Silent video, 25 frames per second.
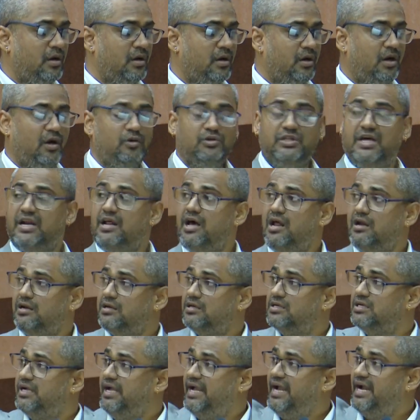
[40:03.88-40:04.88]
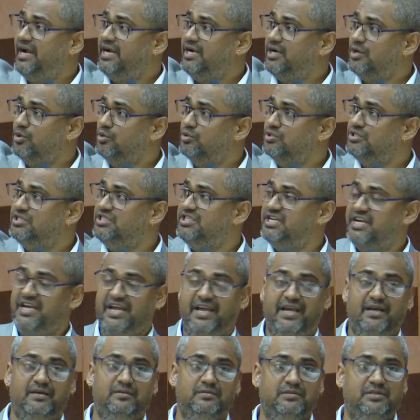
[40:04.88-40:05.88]
now there are A to
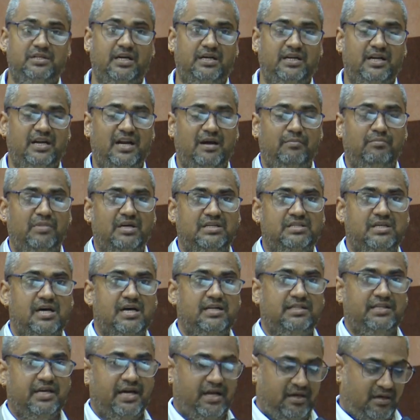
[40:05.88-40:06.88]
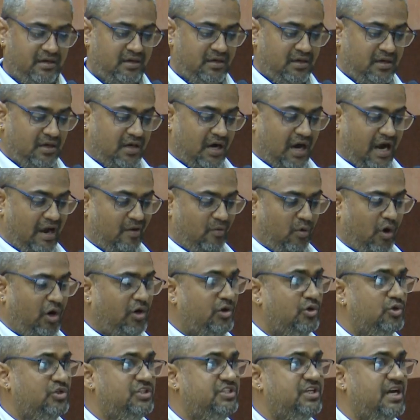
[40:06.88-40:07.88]
J, certain numbers are there. I
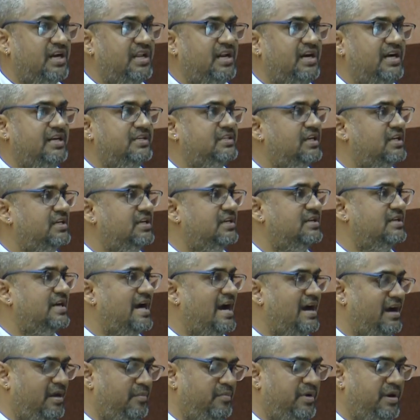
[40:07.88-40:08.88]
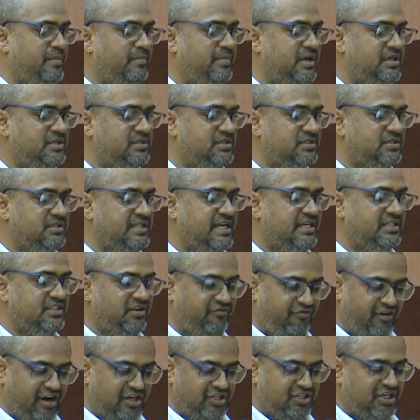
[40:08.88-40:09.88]
want to generate certain random numbers. There is
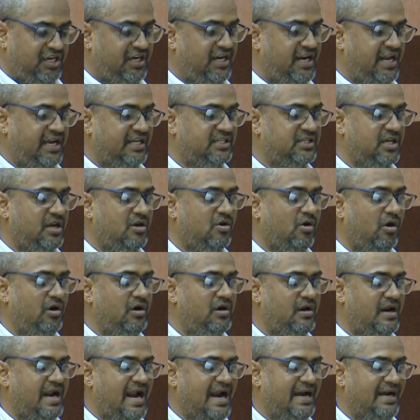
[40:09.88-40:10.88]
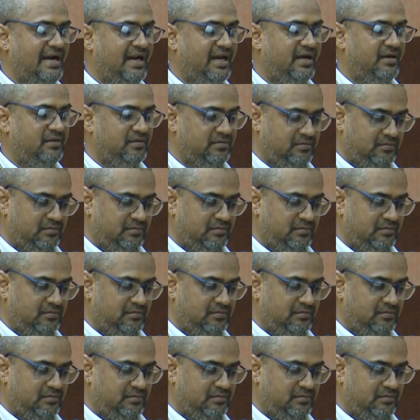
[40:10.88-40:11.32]
a function in Excel called RAND,